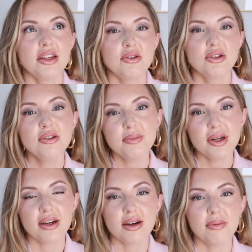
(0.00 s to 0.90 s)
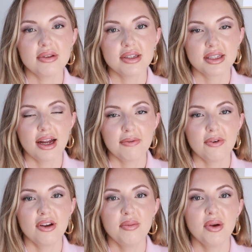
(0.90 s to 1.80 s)
you do pick up on the
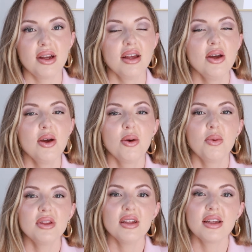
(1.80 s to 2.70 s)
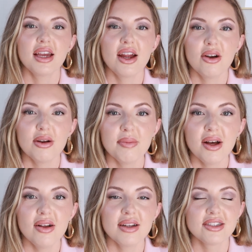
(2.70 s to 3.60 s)
saffron, but with the
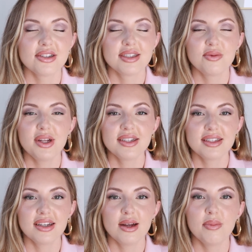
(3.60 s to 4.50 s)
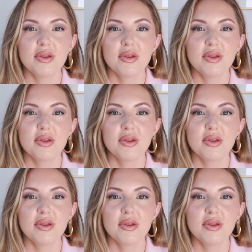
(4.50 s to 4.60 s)
caramel, it just sweetens it up.